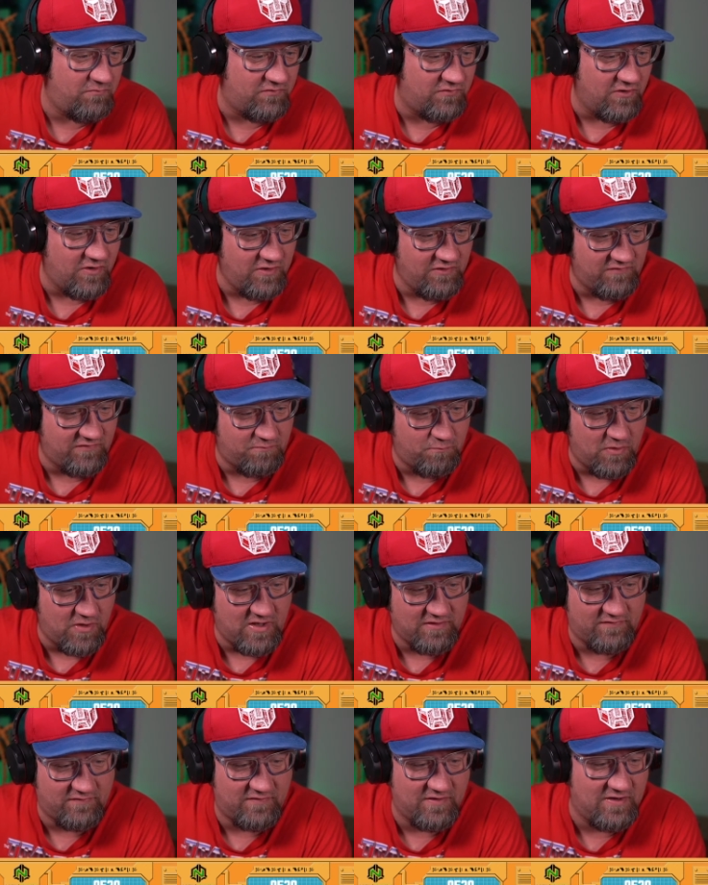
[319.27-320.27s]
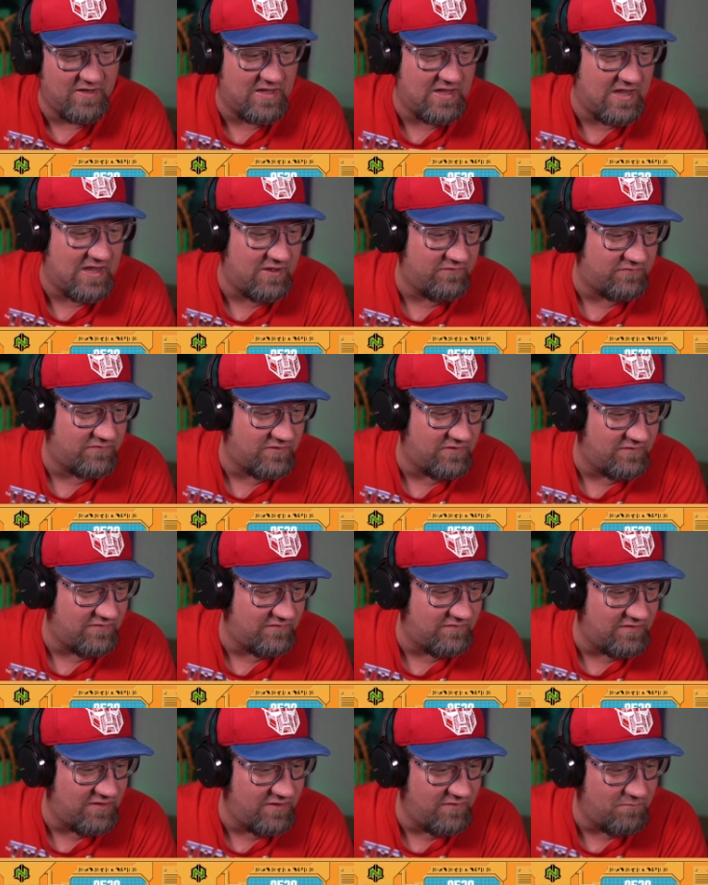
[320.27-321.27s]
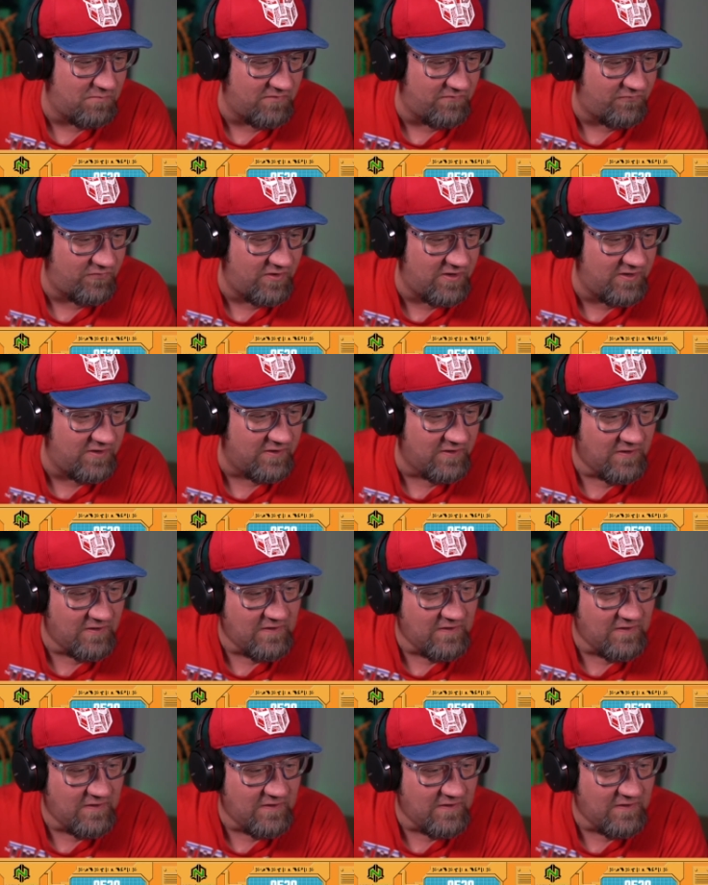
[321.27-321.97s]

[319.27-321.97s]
Dirty Spots in the house. Good to see you, my friend.